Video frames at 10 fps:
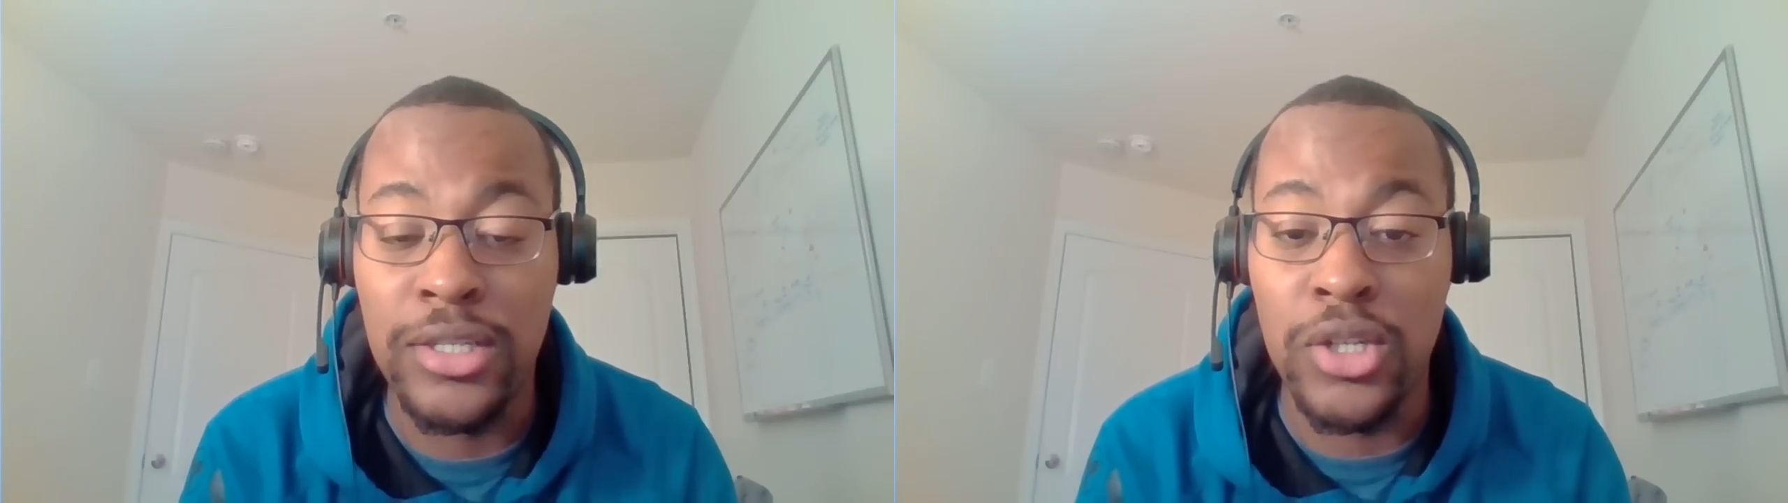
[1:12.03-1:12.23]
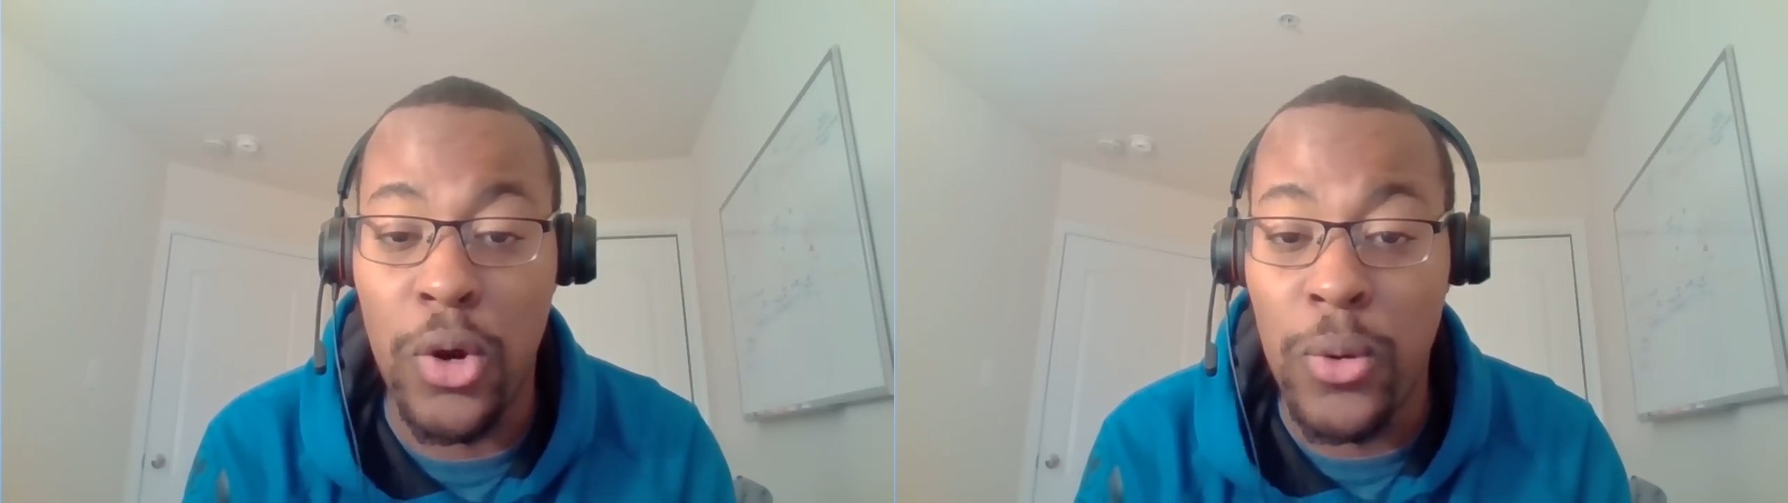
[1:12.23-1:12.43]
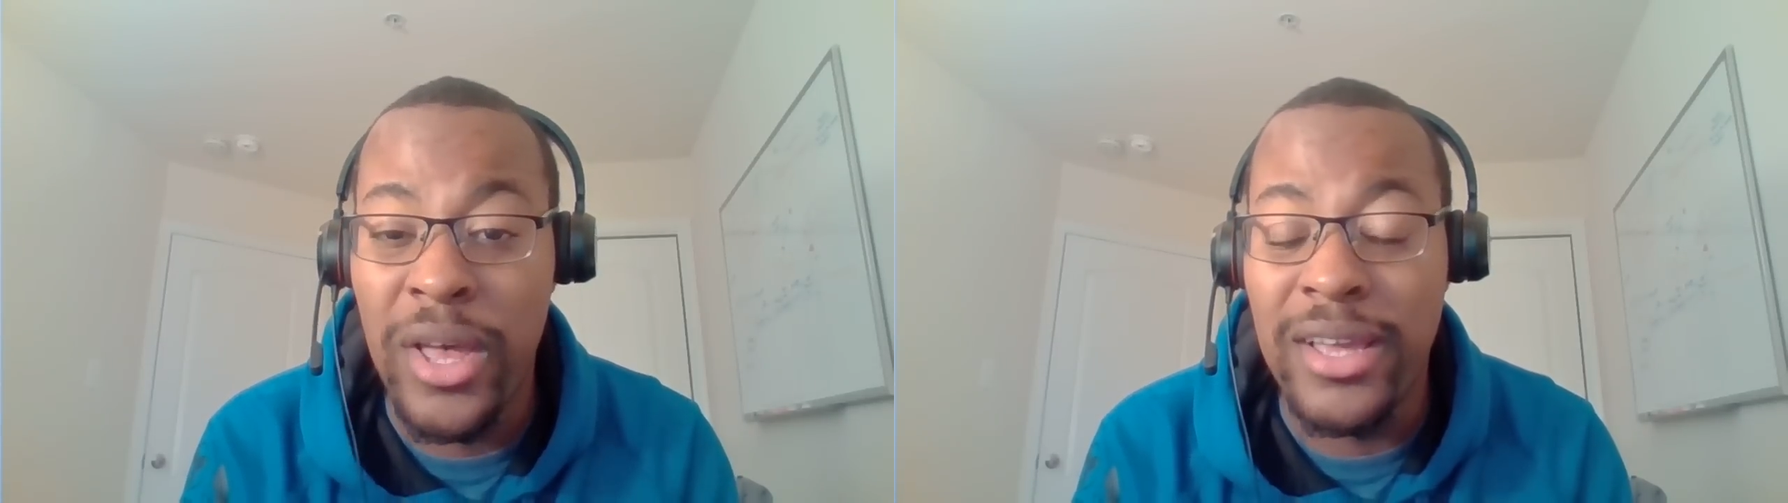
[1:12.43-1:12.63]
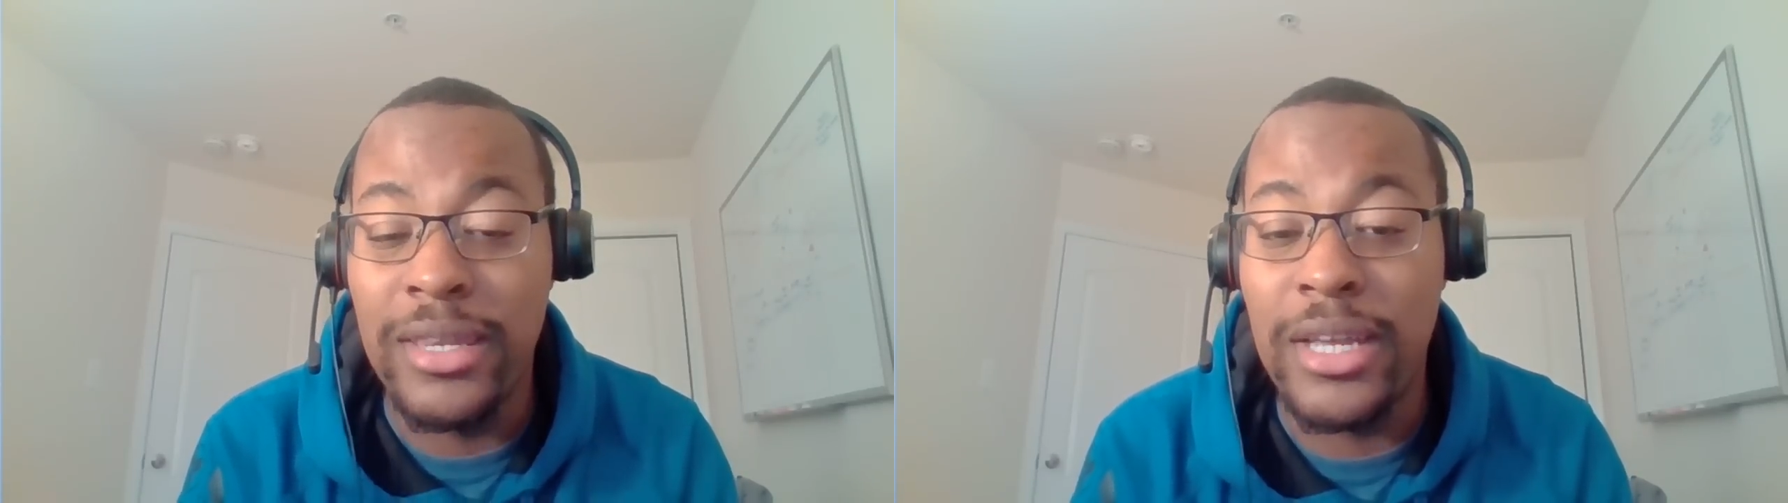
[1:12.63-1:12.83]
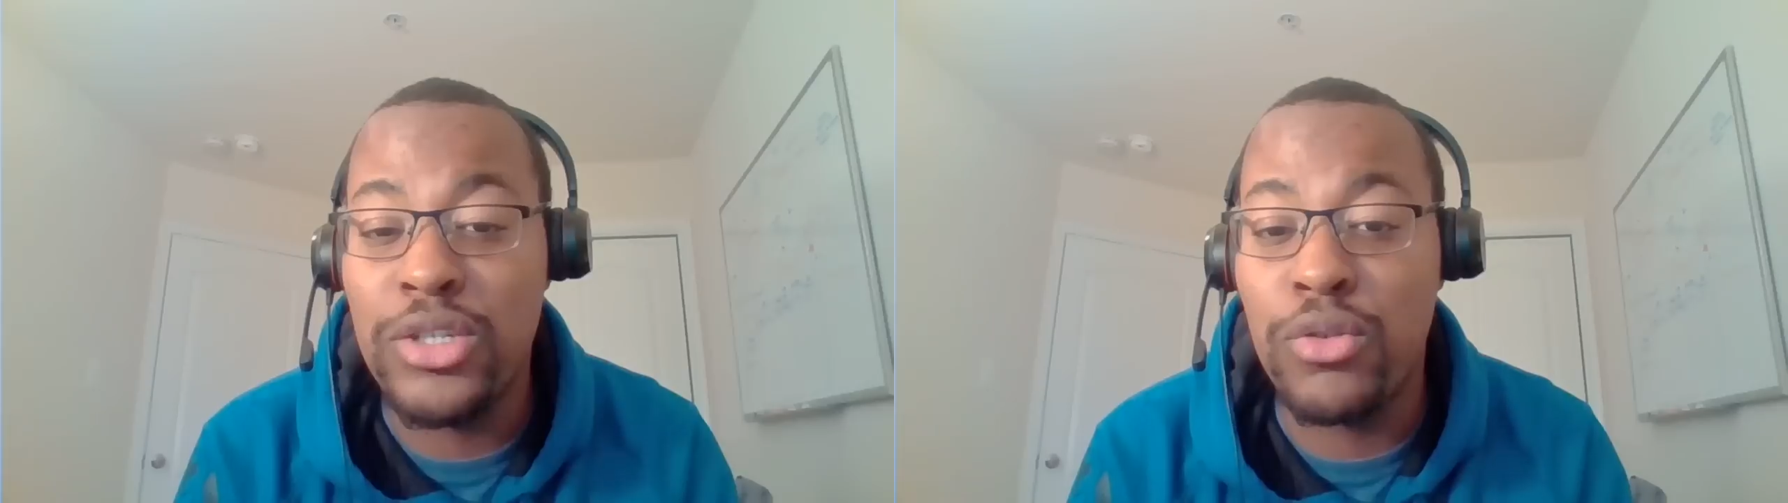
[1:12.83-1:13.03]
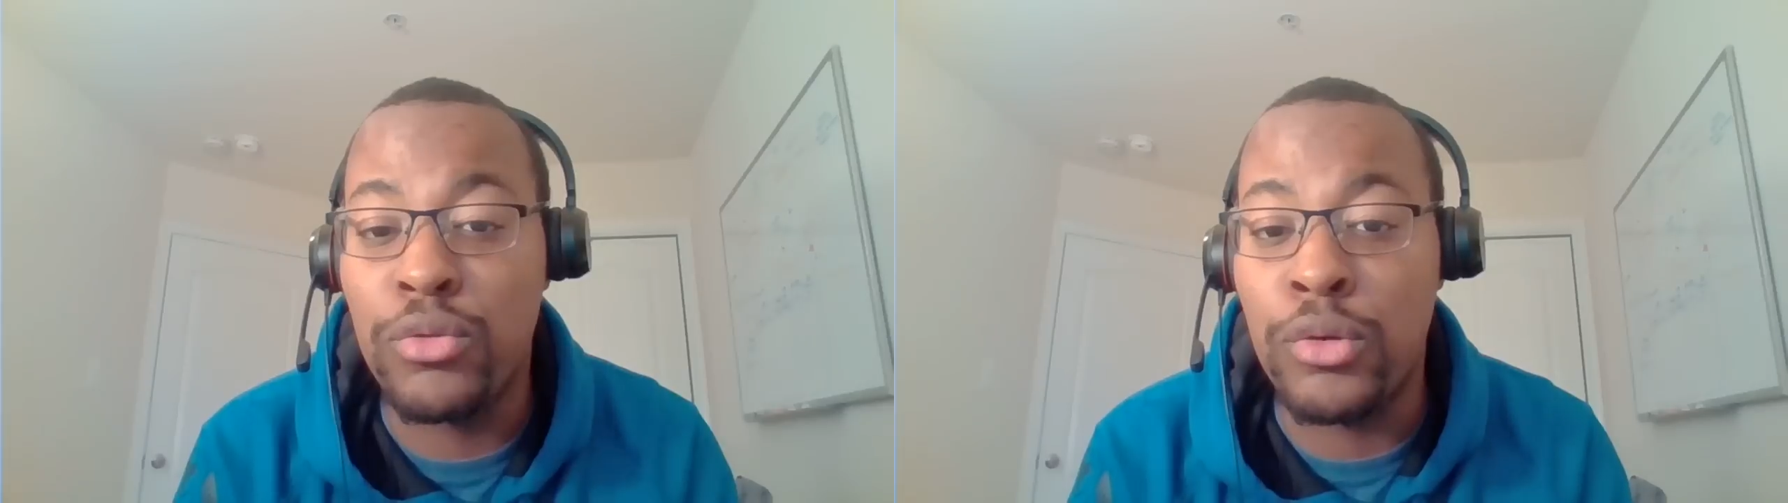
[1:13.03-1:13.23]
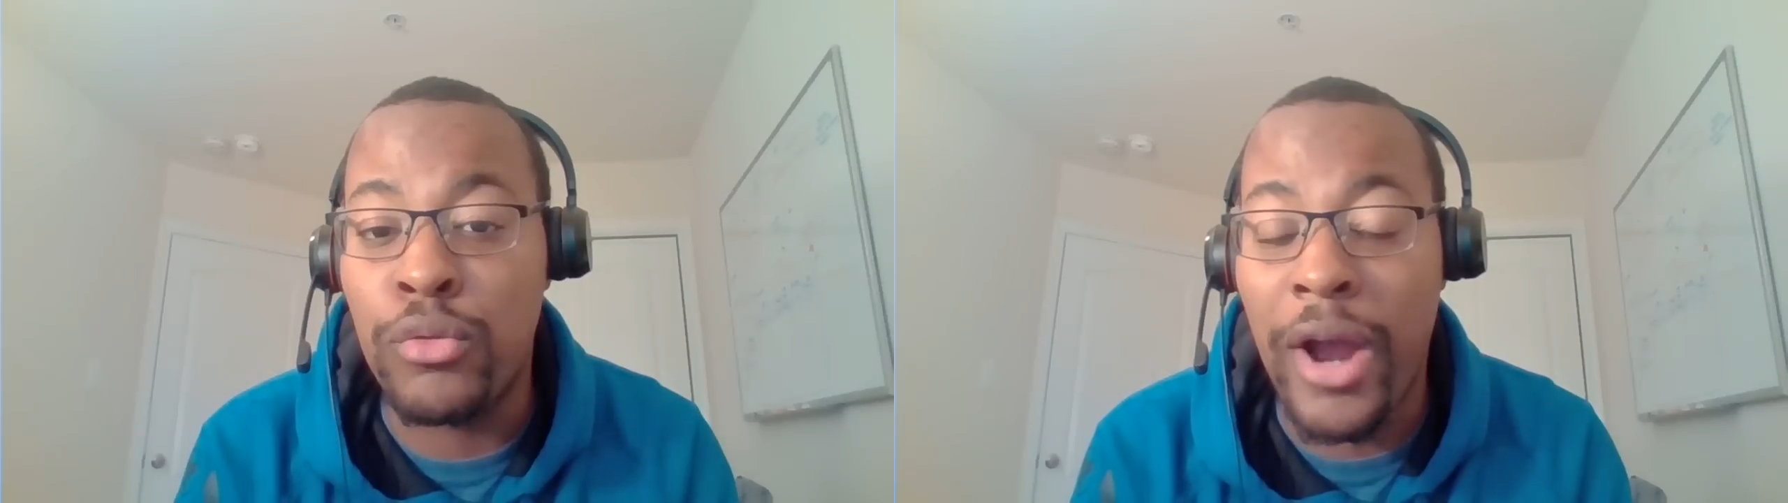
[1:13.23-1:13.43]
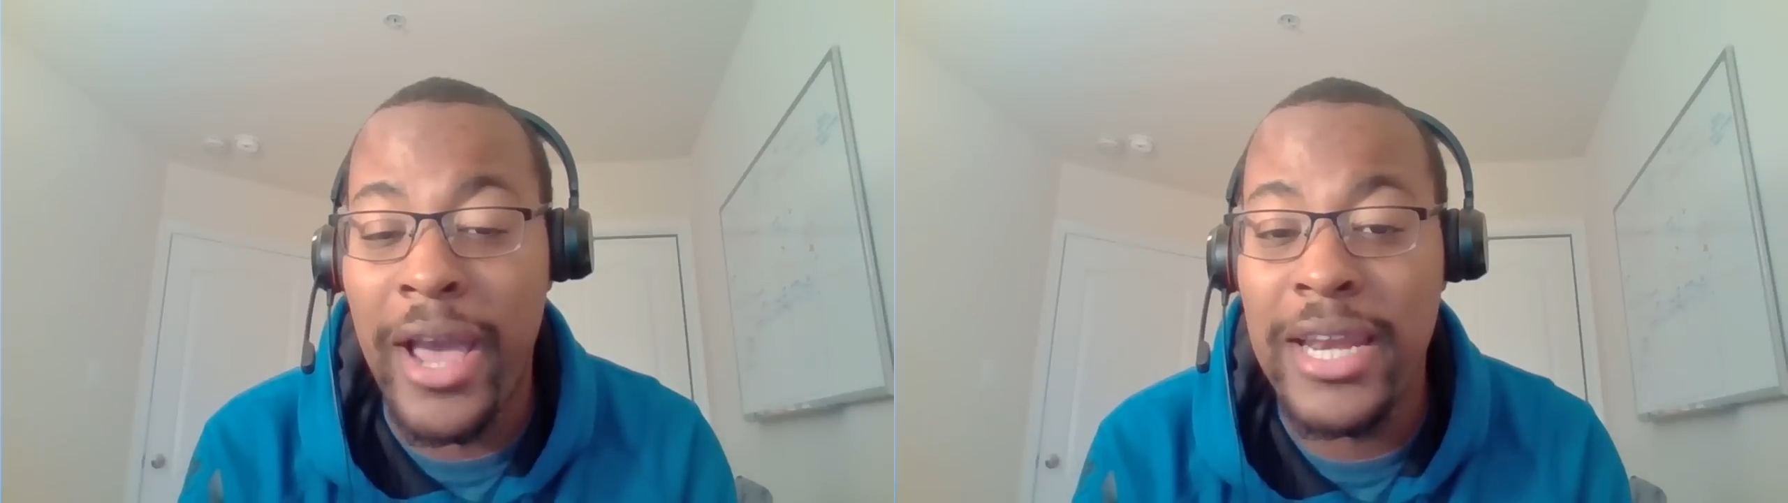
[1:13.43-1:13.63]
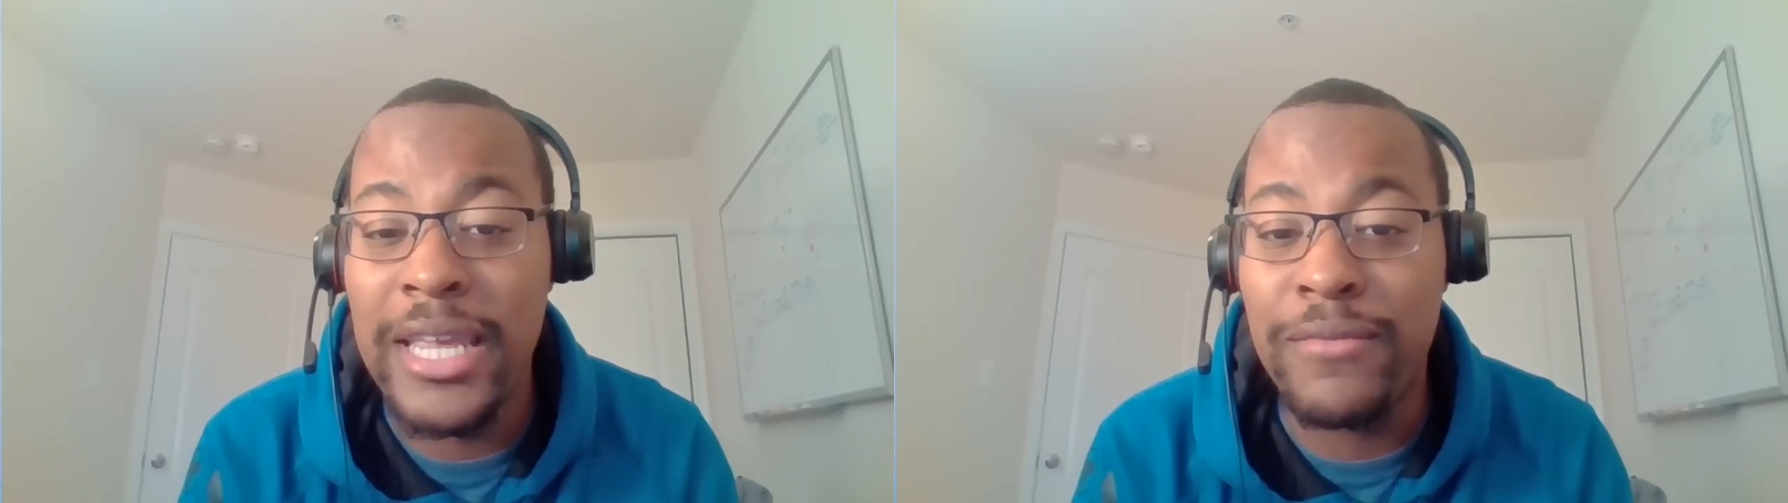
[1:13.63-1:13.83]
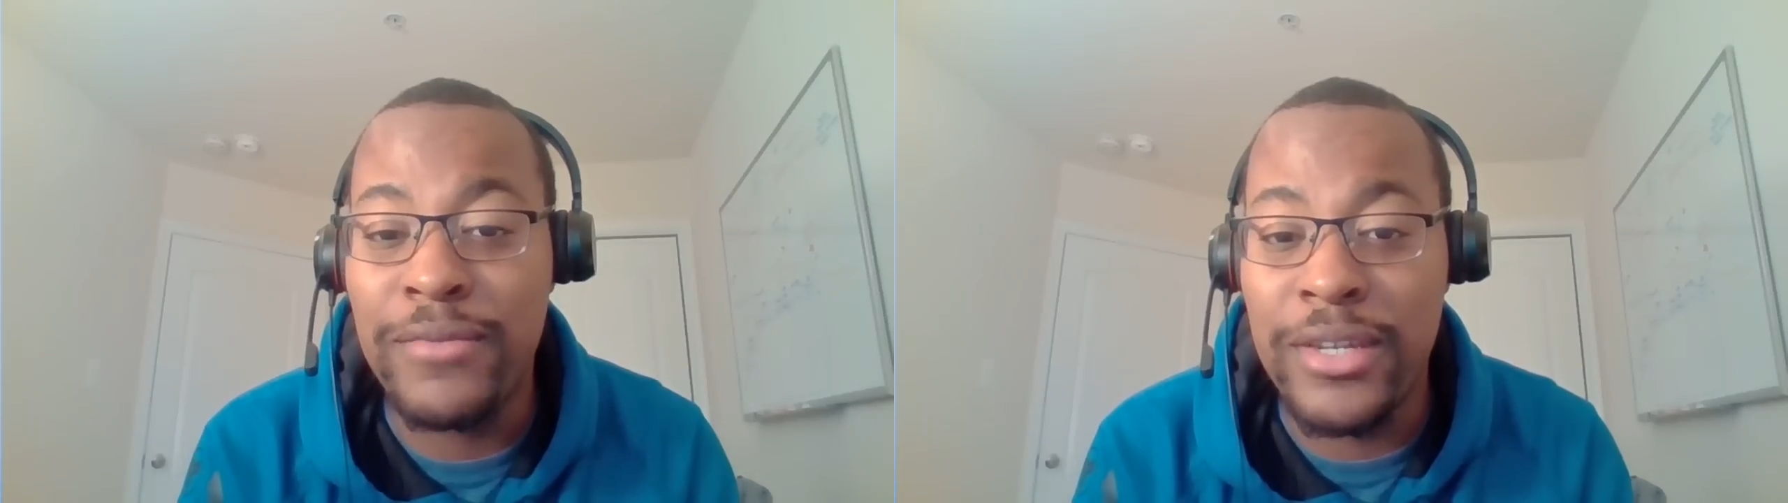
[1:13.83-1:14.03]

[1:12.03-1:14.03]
So there's a variety of